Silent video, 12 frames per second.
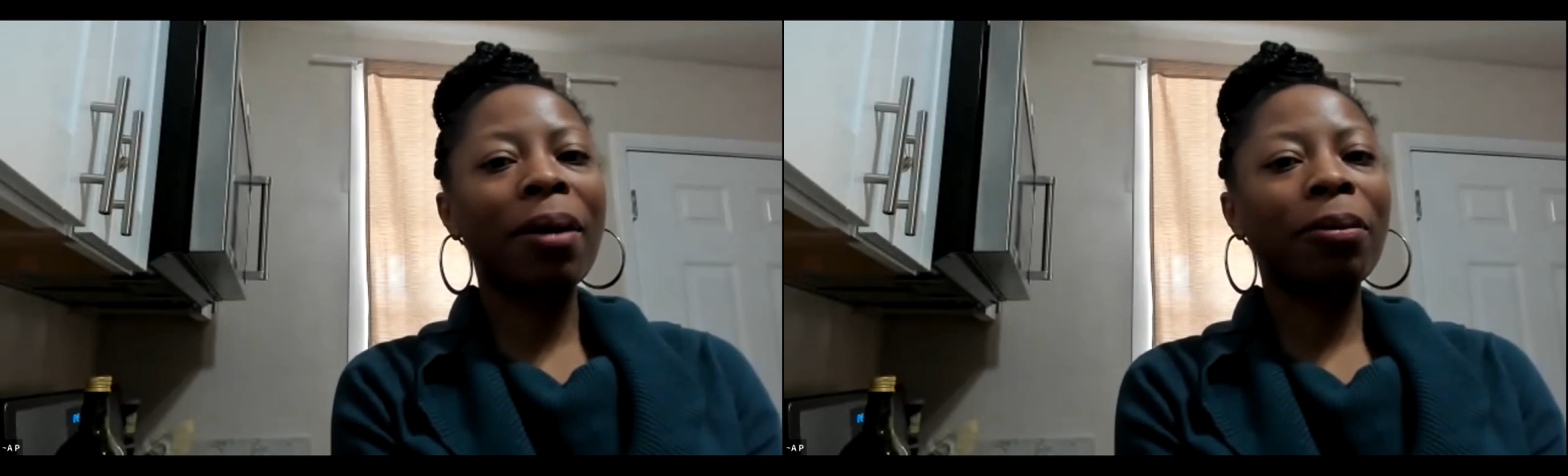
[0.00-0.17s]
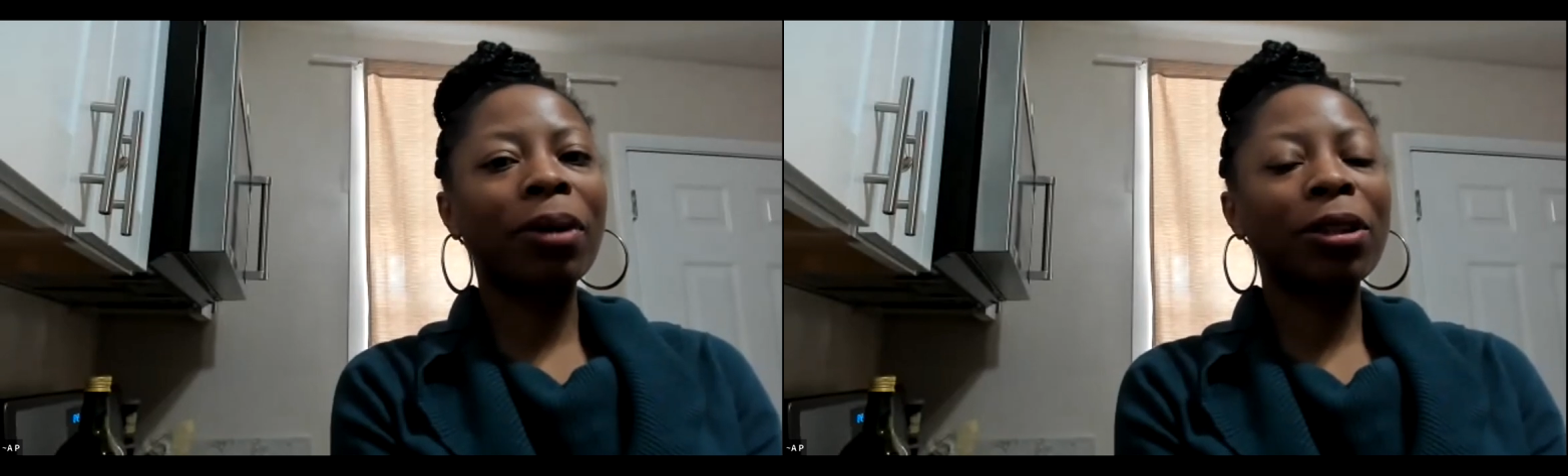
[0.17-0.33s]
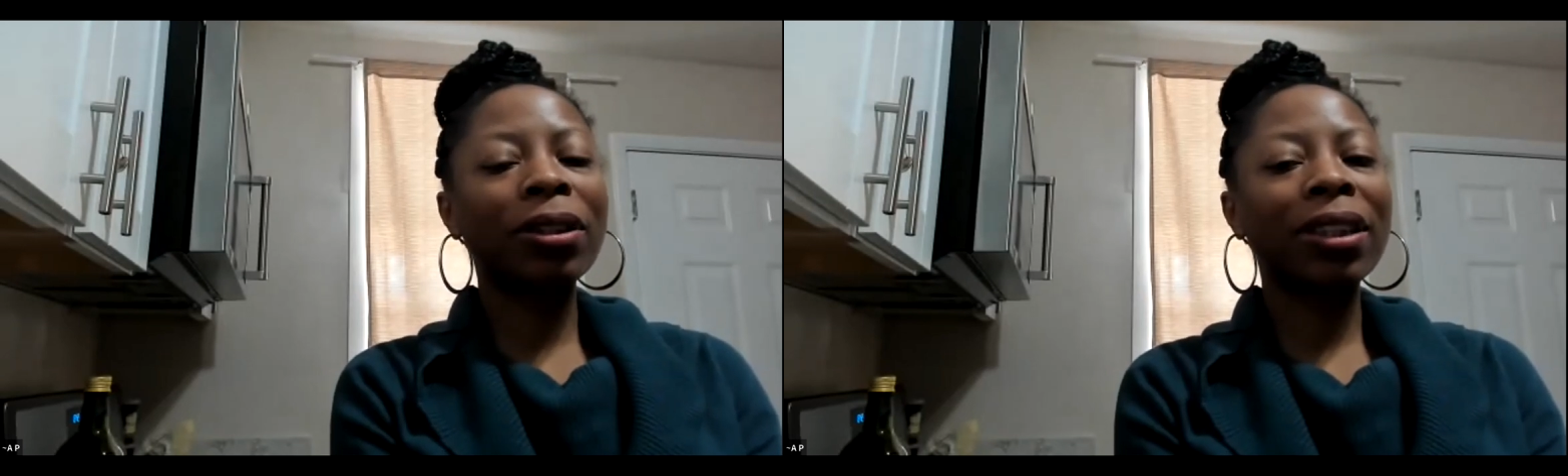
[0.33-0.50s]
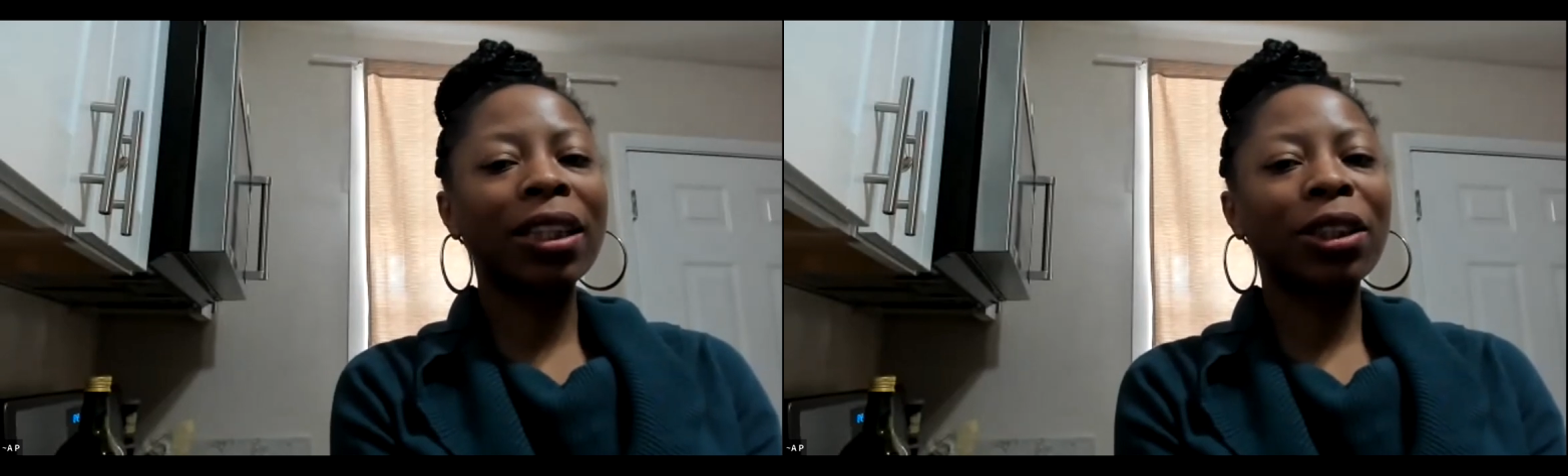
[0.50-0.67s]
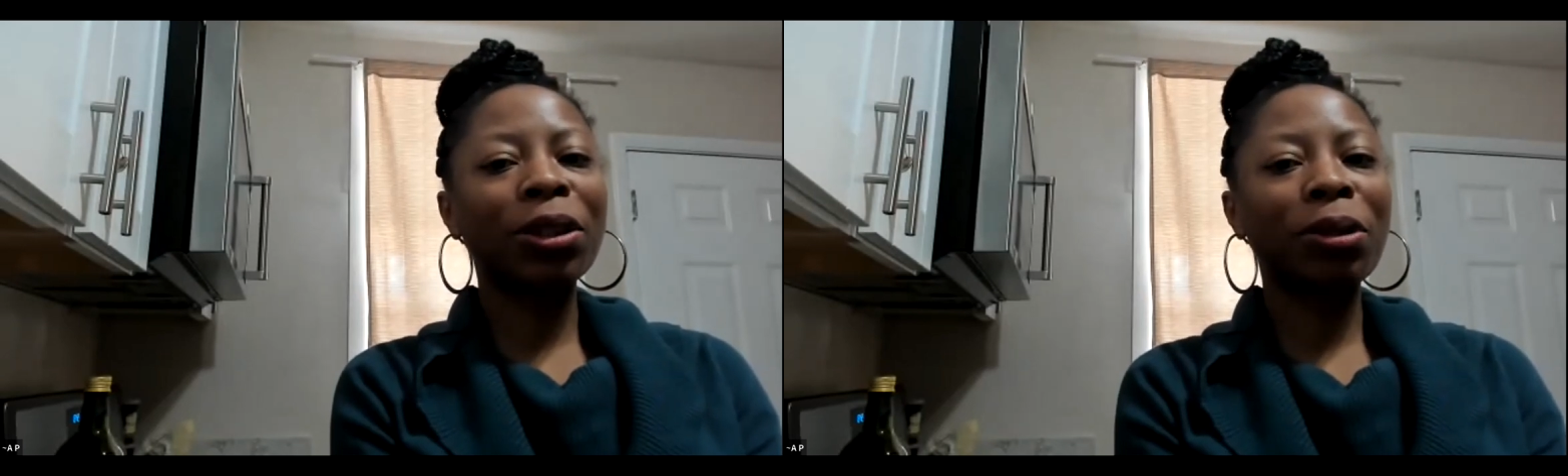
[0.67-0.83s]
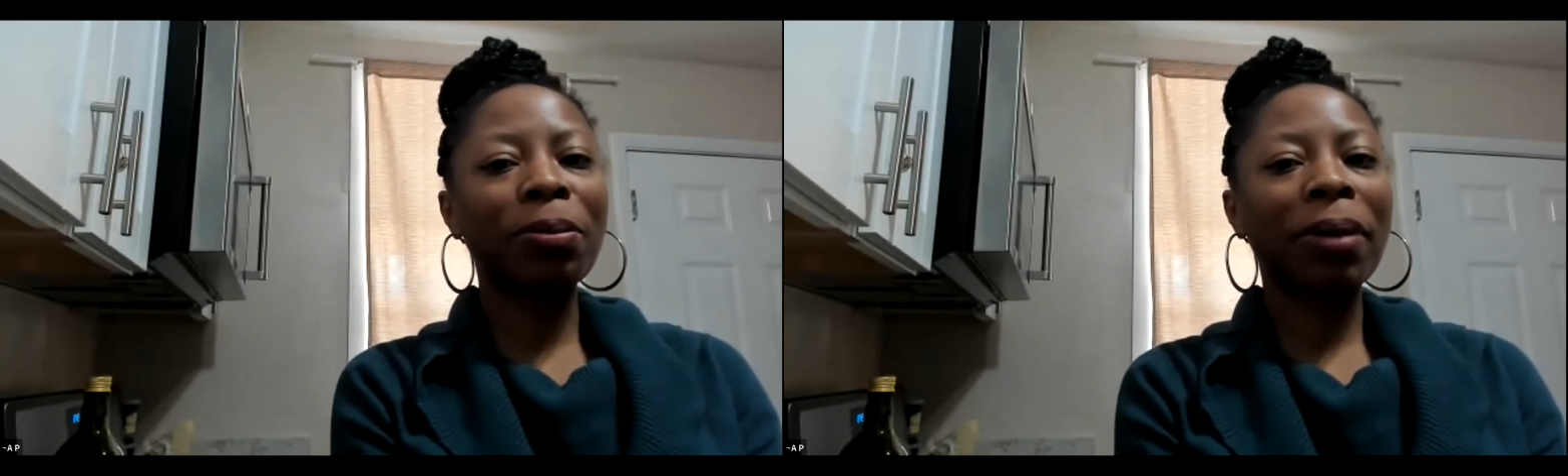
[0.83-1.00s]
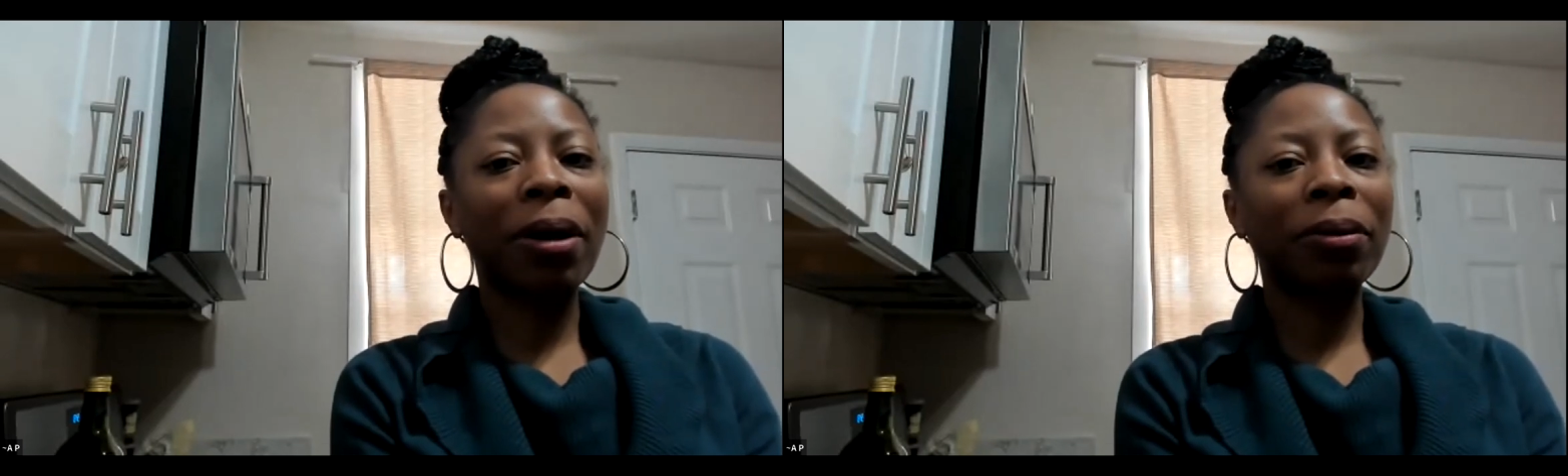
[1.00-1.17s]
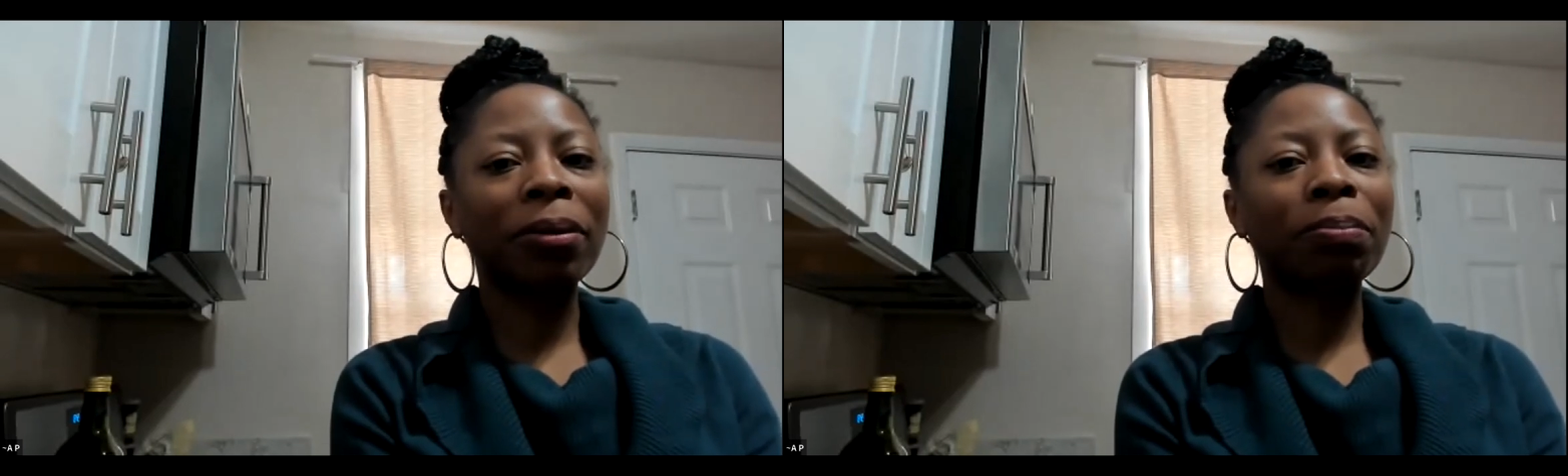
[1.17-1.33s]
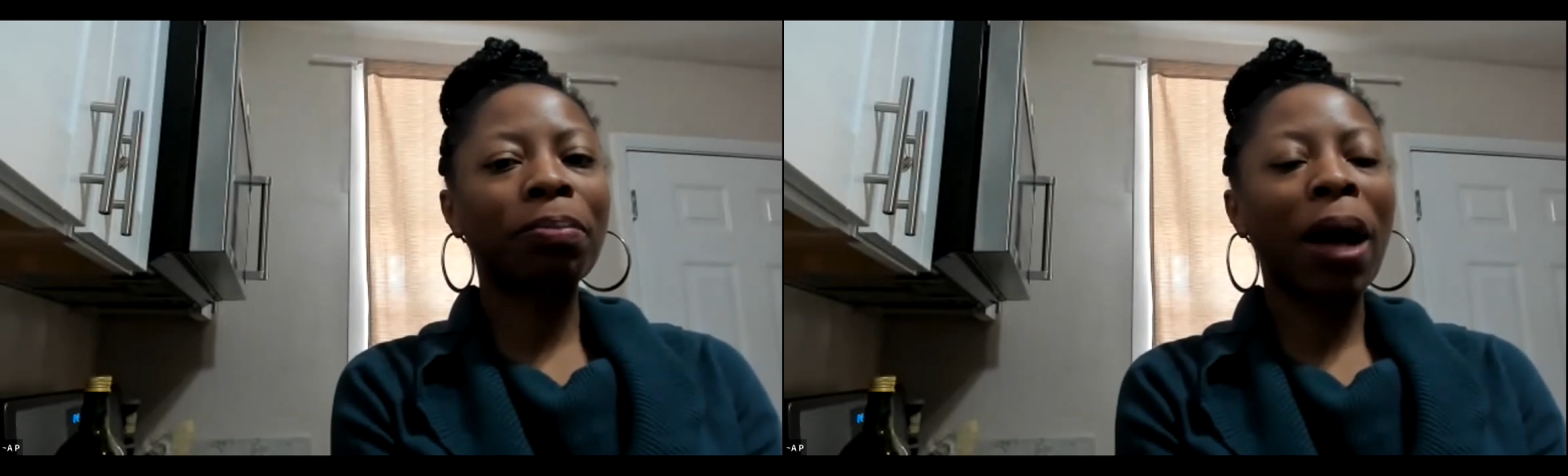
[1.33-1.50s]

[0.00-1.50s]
what you said too about